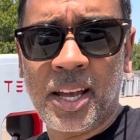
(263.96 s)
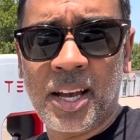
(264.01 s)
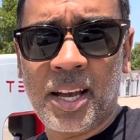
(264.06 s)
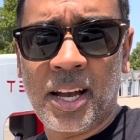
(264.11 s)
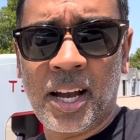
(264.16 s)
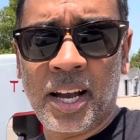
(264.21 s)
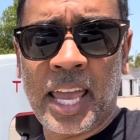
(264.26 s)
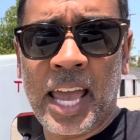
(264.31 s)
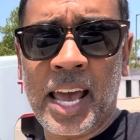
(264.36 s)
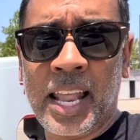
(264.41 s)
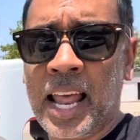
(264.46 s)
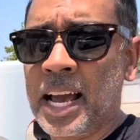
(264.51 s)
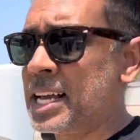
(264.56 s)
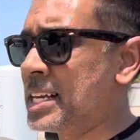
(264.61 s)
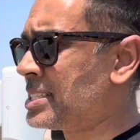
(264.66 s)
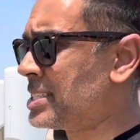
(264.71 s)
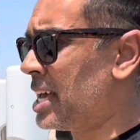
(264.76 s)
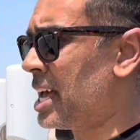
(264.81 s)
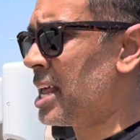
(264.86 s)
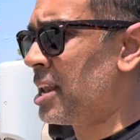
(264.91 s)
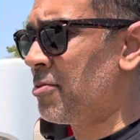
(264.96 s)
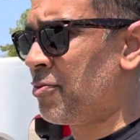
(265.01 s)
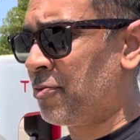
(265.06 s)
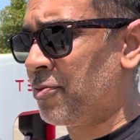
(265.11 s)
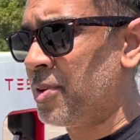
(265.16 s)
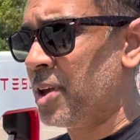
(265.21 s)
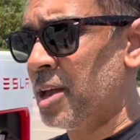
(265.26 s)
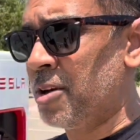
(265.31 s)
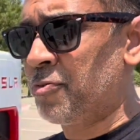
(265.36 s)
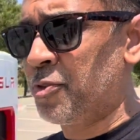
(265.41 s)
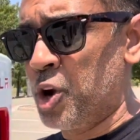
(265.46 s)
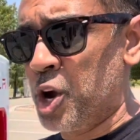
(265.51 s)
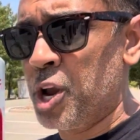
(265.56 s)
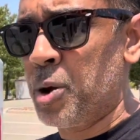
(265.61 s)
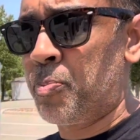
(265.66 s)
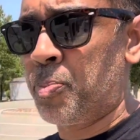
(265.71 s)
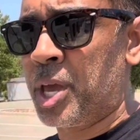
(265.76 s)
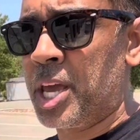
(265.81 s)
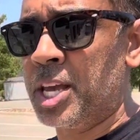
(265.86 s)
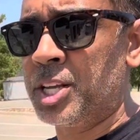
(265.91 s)
Again, like I said, if you're in a
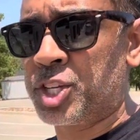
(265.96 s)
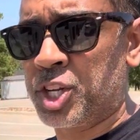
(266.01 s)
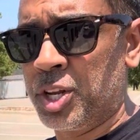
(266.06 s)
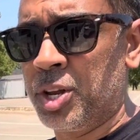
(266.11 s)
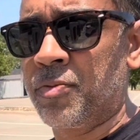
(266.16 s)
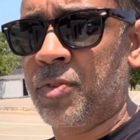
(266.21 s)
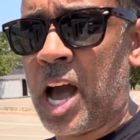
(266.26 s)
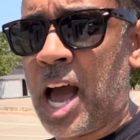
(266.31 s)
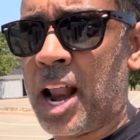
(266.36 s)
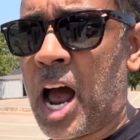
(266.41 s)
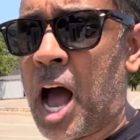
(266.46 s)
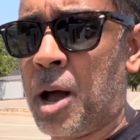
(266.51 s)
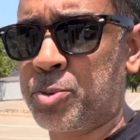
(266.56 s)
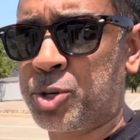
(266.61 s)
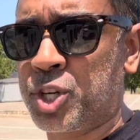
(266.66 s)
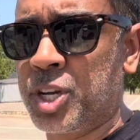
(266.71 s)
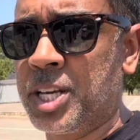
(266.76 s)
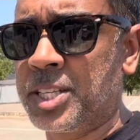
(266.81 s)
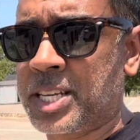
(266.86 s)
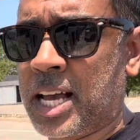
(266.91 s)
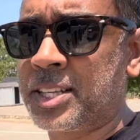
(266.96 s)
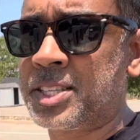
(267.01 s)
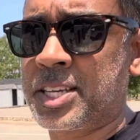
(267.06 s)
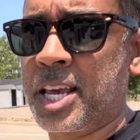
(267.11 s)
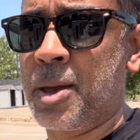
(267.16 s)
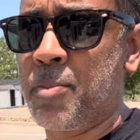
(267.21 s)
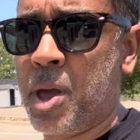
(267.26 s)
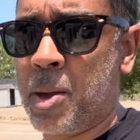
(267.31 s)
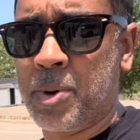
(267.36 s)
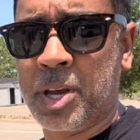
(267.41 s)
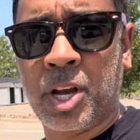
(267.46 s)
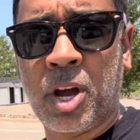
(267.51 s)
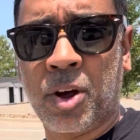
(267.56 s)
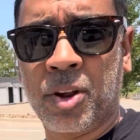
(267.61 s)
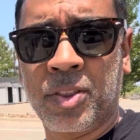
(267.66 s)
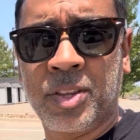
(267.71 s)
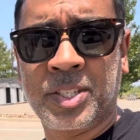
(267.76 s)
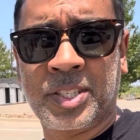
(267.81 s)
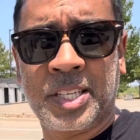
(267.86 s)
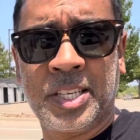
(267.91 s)
pinch and you've got options, I'd say maybe go to
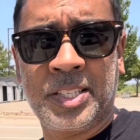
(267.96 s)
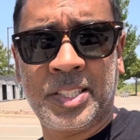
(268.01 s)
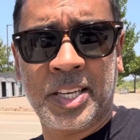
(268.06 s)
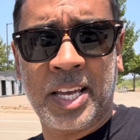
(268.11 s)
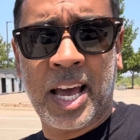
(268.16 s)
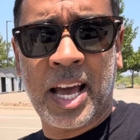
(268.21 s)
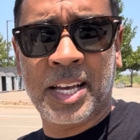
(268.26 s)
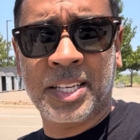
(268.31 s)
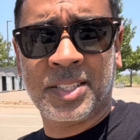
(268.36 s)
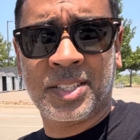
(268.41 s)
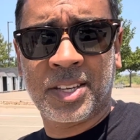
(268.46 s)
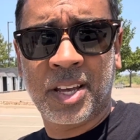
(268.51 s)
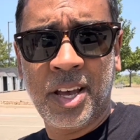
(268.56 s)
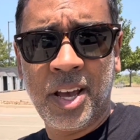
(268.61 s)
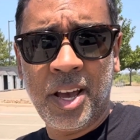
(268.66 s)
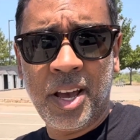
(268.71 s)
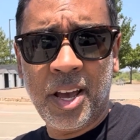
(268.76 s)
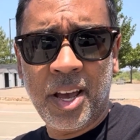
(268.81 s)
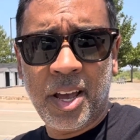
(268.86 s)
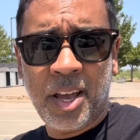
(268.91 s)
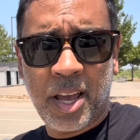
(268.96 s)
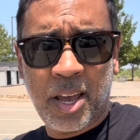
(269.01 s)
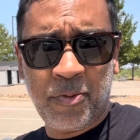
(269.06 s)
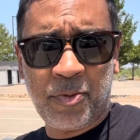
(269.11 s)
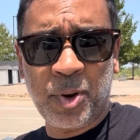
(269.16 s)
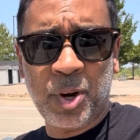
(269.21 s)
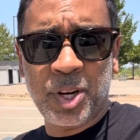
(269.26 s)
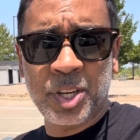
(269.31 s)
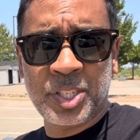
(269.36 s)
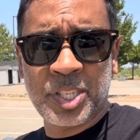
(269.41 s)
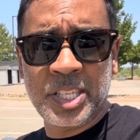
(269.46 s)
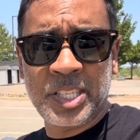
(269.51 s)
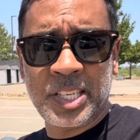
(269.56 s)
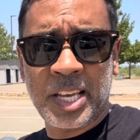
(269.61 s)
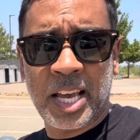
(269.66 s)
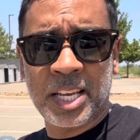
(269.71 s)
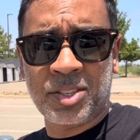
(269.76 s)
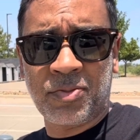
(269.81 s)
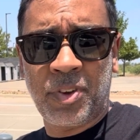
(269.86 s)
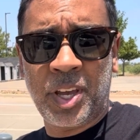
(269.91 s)
the CCS if you're in a
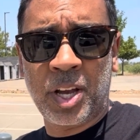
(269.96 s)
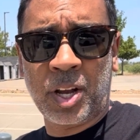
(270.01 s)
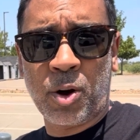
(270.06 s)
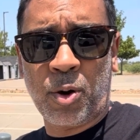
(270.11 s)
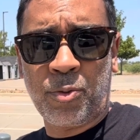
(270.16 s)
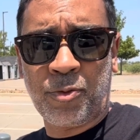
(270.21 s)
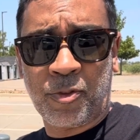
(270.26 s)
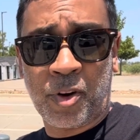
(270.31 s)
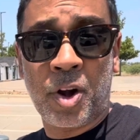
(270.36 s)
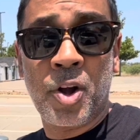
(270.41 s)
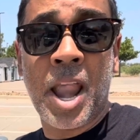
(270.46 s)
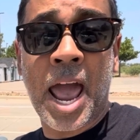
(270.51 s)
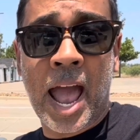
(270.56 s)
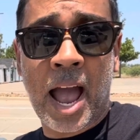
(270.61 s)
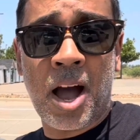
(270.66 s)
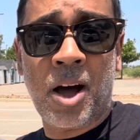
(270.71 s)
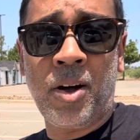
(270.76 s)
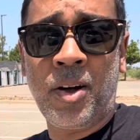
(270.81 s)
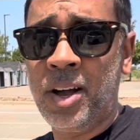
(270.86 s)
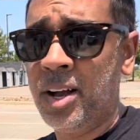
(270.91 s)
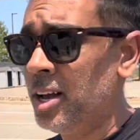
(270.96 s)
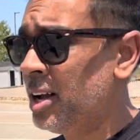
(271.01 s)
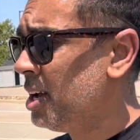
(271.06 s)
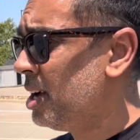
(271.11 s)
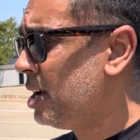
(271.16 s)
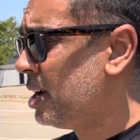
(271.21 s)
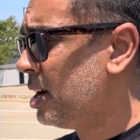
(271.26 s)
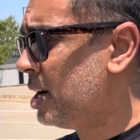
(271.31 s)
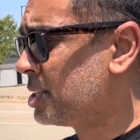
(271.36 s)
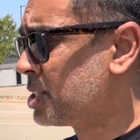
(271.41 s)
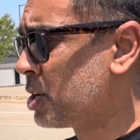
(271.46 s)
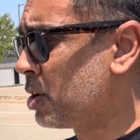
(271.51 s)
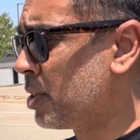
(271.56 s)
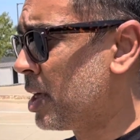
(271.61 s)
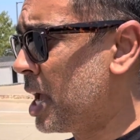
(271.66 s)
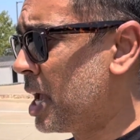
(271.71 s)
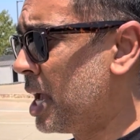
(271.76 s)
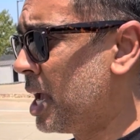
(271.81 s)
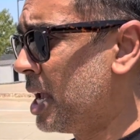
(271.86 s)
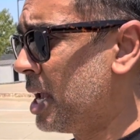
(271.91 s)
CCS vehicle for now until
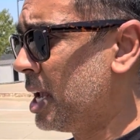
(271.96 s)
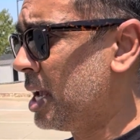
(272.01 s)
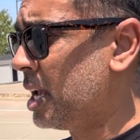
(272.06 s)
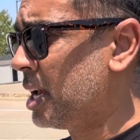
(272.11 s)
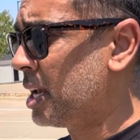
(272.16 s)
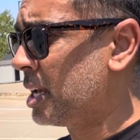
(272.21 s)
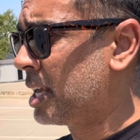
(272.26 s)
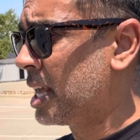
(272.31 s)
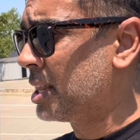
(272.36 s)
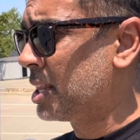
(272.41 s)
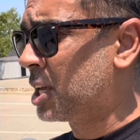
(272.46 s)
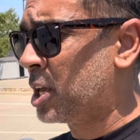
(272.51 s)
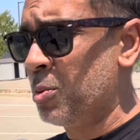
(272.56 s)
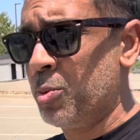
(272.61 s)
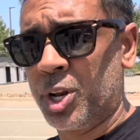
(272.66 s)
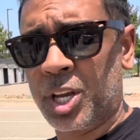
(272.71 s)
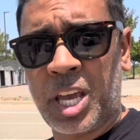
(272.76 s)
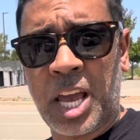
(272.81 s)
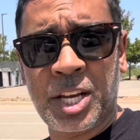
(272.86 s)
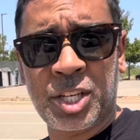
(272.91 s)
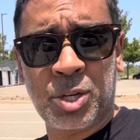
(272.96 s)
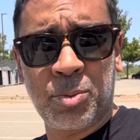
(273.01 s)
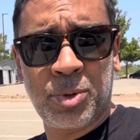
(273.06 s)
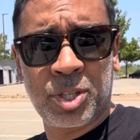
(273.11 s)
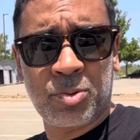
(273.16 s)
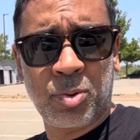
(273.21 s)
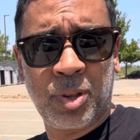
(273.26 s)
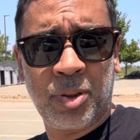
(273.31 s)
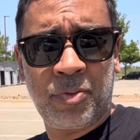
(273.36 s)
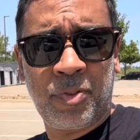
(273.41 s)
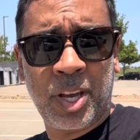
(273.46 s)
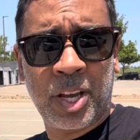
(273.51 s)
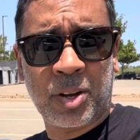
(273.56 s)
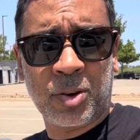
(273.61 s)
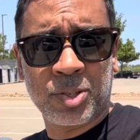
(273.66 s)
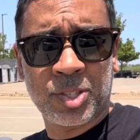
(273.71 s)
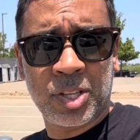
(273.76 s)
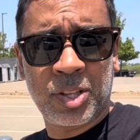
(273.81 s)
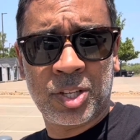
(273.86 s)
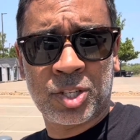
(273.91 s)
they get the communication between the
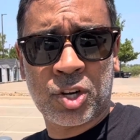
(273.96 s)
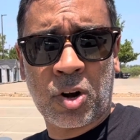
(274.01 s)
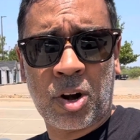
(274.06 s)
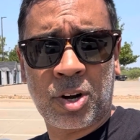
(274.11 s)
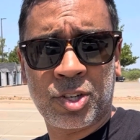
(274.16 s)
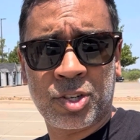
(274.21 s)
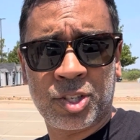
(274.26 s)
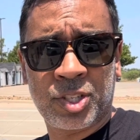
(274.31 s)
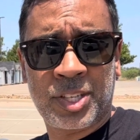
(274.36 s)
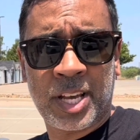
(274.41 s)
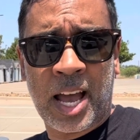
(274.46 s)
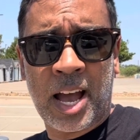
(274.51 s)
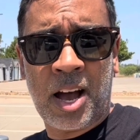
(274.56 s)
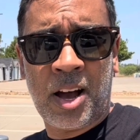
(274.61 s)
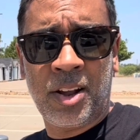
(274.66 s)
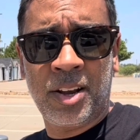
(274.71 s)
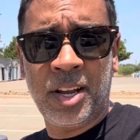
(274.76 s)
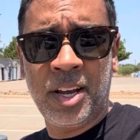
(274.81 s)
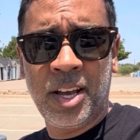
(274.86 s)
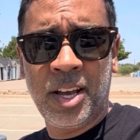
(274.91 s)
vehicles and the chargers down.